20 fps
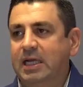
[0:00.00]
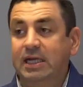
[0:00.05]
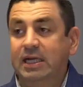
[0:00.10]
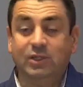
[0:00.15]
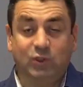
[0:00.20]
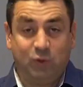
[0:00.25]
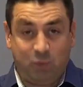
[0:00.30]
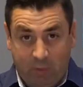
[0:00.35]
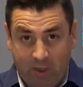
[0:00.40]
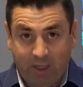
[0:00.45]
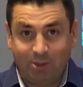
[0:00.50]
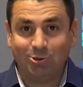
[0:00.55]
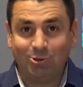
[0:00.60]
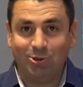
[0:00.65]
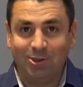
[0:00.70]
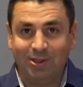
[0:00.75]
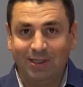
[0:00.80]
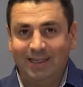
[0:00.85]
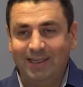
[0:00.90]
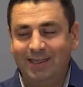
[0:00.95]

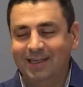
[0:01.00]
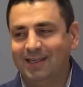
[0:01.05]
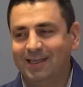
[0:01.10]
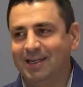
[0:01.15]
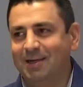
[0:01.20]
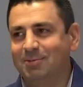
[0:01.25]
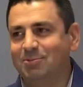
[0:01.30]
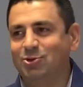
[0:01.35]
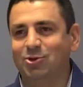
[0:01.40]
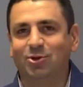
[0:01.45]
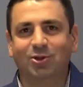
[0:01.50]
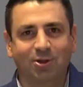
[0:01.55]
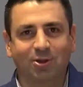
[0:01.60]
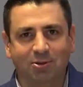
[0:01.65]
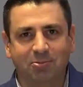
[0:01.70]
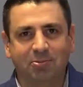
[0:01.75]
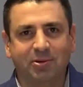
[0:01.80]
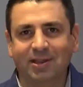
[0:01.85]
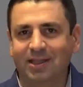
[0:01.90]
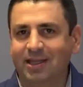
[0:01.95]
Especially, and I'm sure
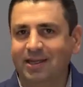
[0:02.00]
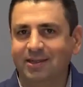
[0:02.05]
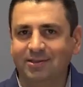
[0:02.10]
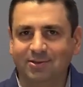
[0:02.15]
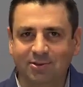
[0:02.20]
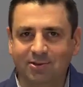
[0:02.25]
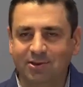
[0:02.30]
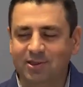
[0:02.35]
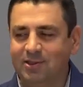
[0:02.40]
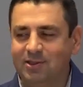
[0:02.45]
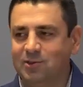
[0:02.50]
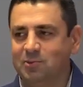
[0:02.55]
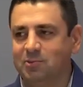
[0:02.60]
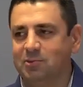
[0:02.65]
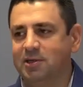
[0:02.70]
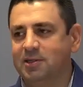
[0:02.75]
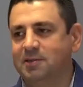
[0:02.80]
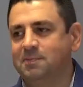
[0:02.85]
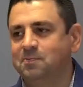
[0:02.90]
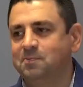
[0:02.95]
you'll relate to this,
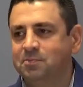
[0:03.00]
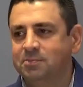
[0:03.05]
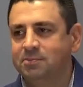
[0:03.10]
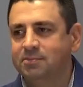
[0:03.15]
when